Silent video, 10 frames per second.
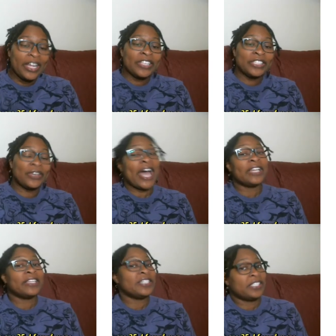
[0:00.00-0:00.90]
So out
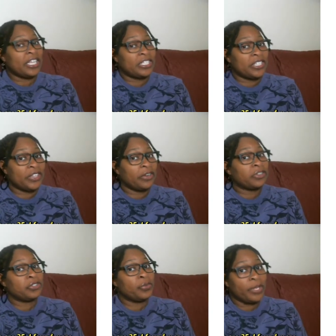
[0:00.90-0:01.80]
of the sixty,
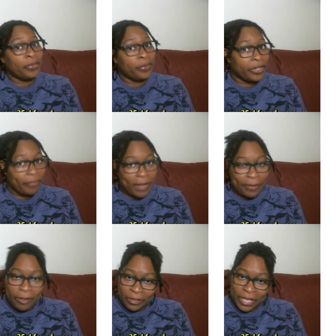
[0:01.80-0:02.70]
there's twenty-one of my
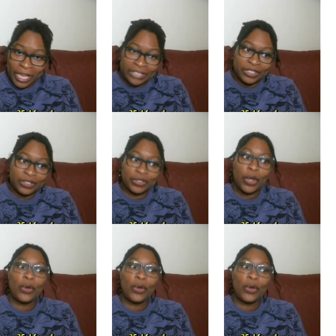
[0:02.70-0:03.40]
publications.